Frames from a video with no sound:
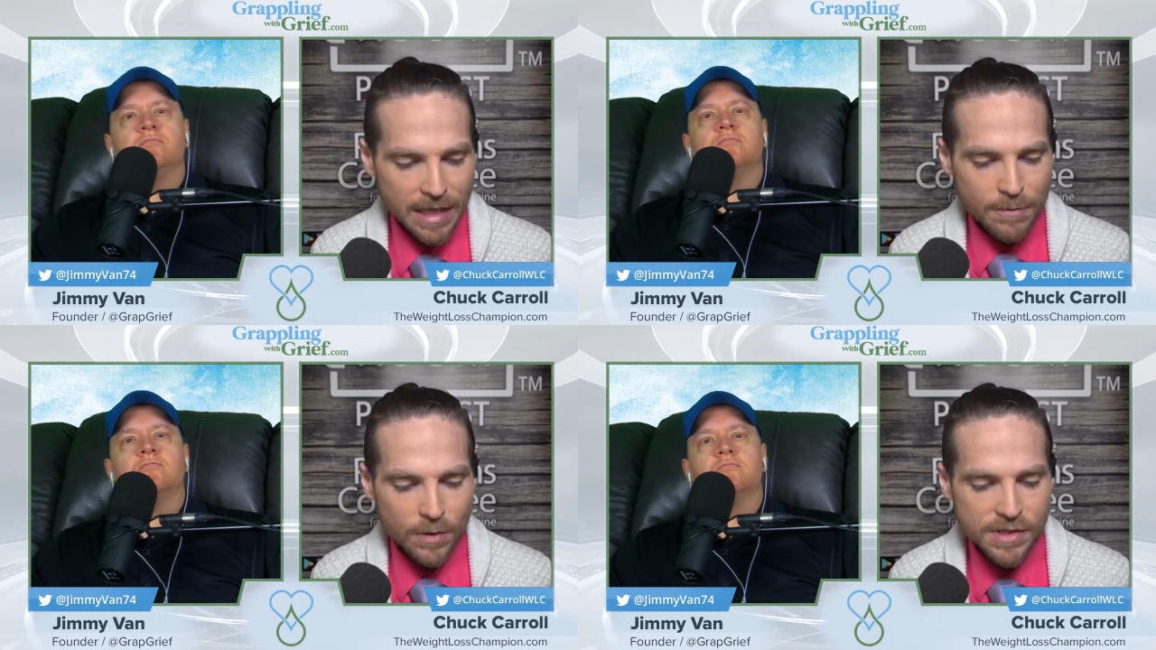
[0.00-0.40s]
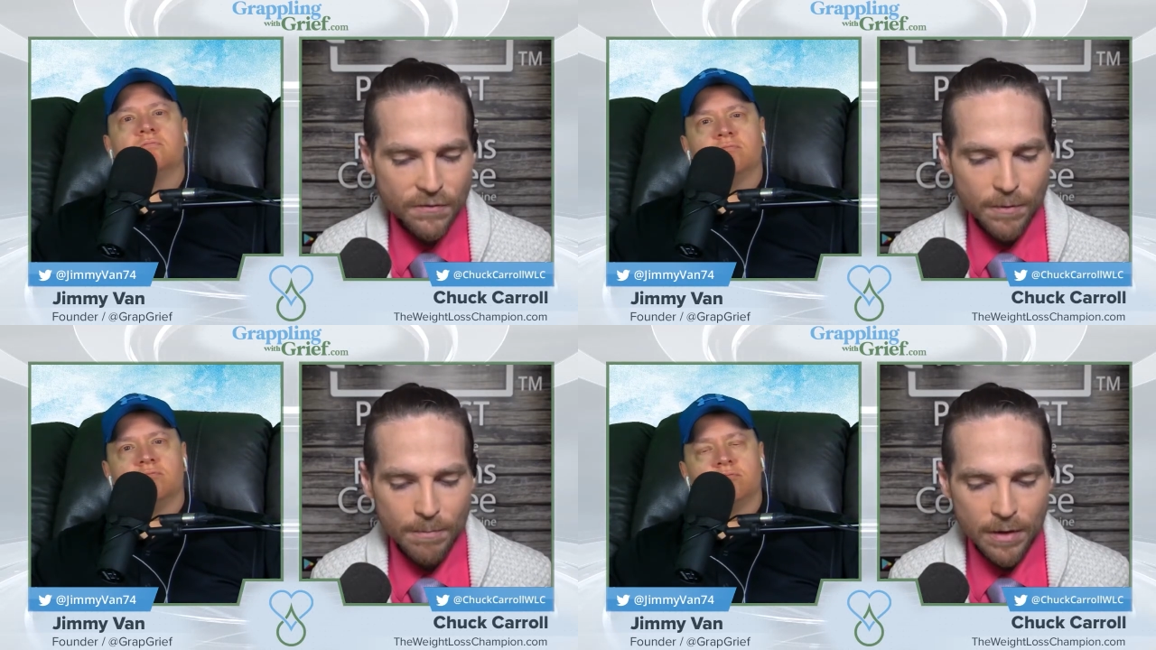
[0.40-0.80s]
Speaker 1: was
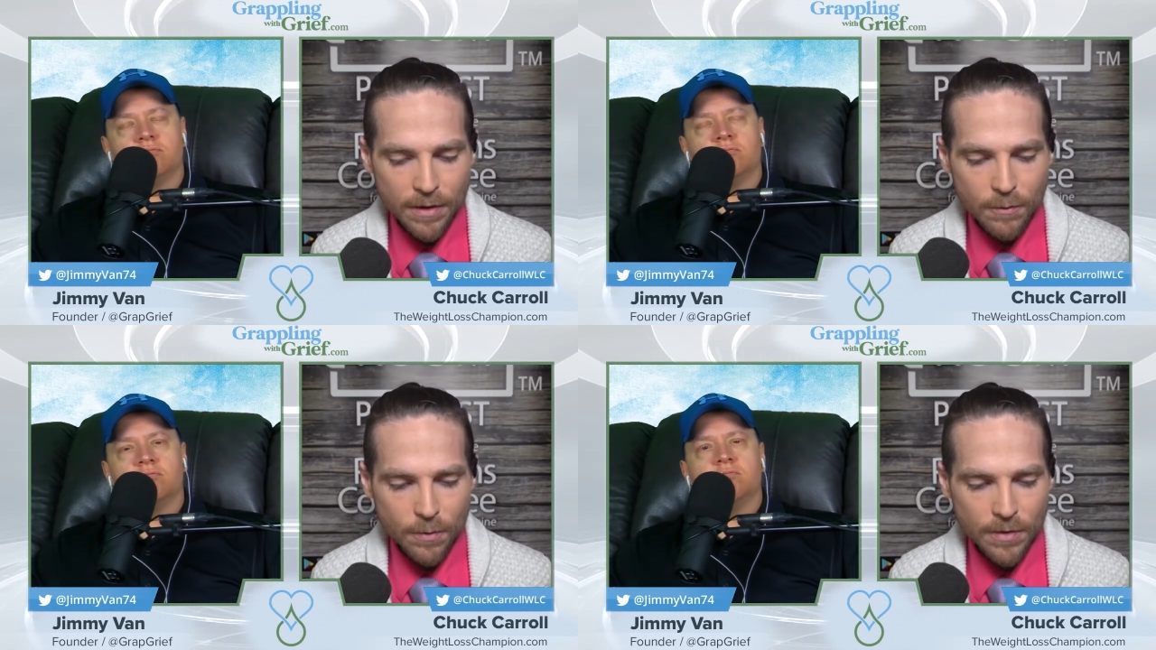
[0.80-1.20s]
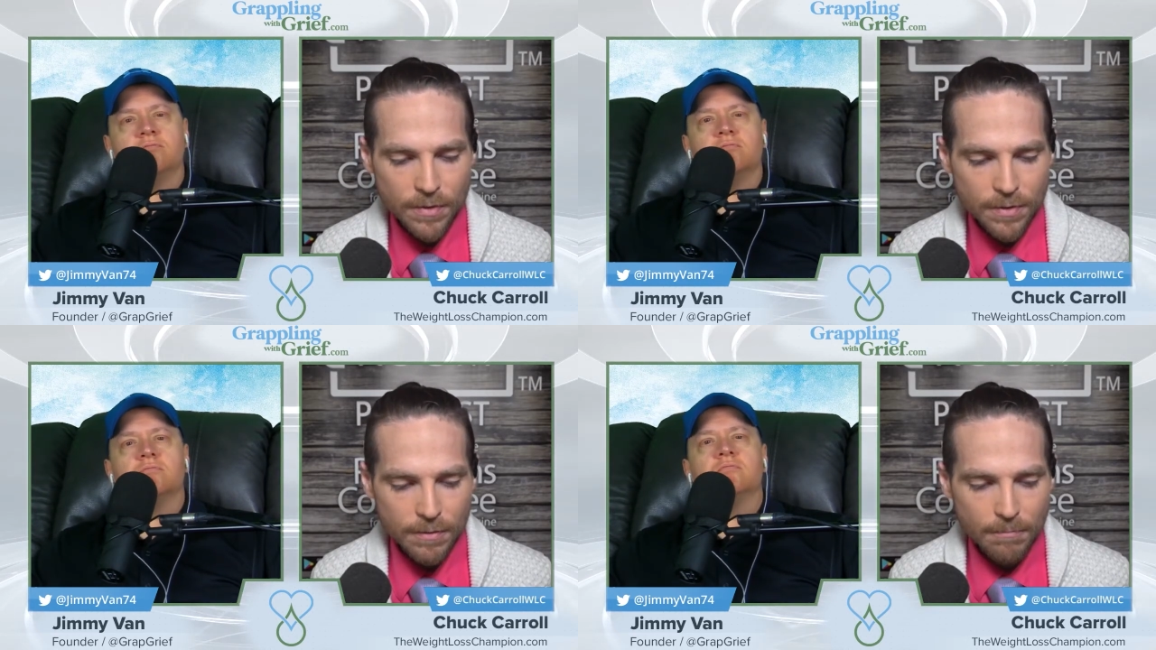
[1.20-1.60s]
familiar
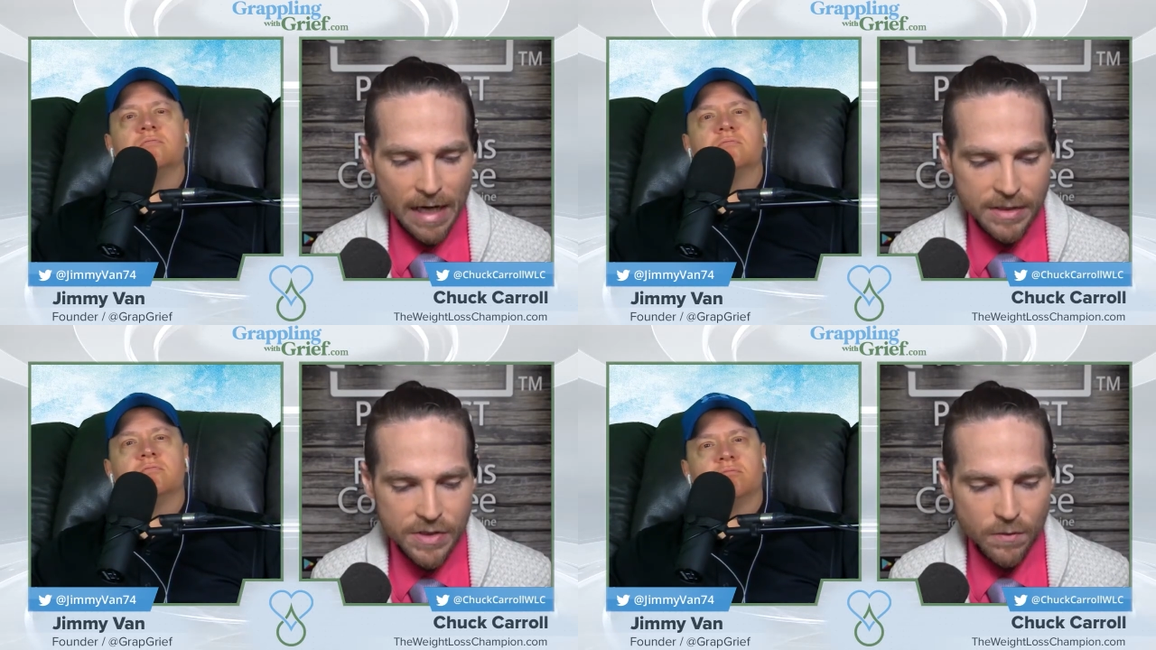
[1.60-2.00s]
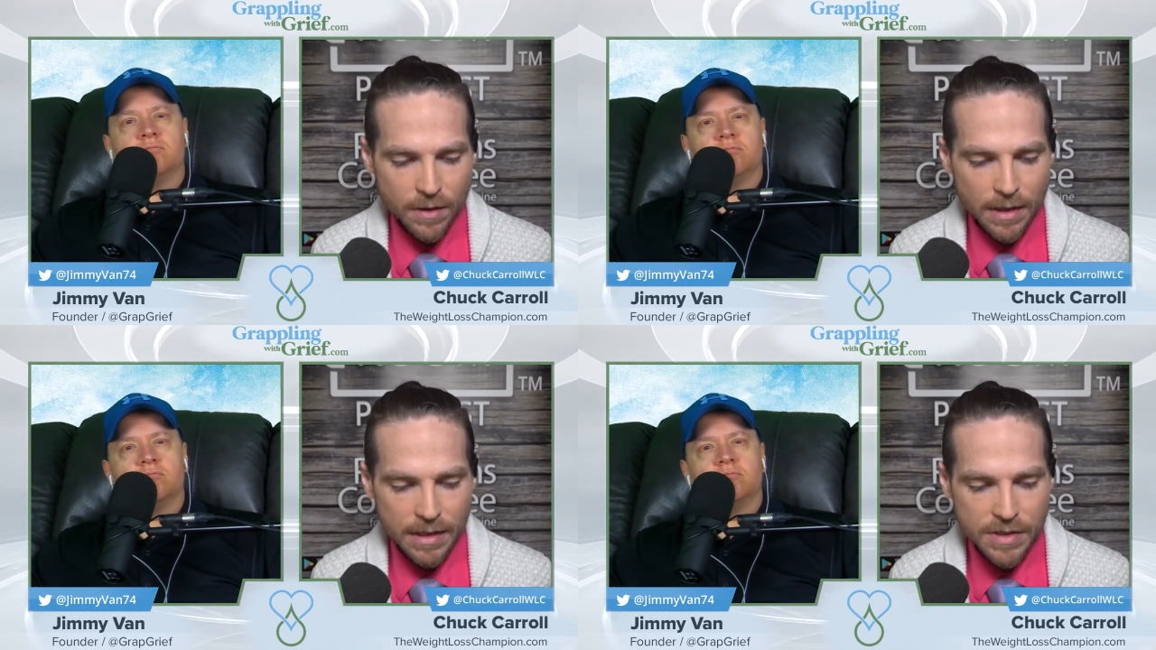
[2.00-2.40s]
with my
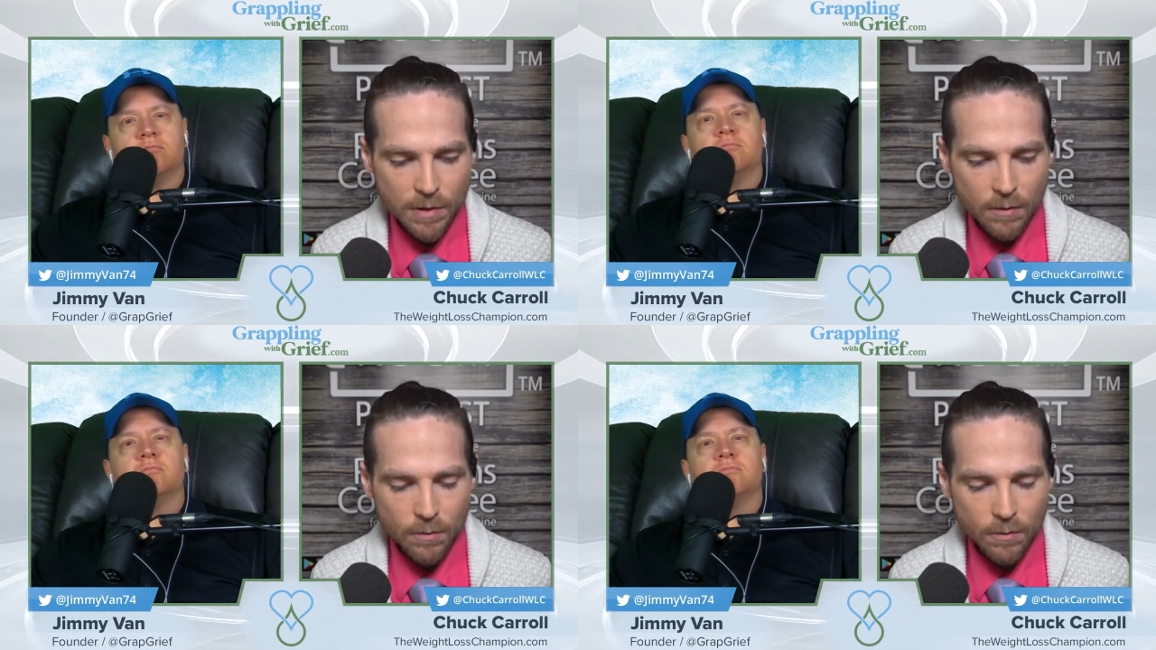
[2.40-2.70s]
story as well.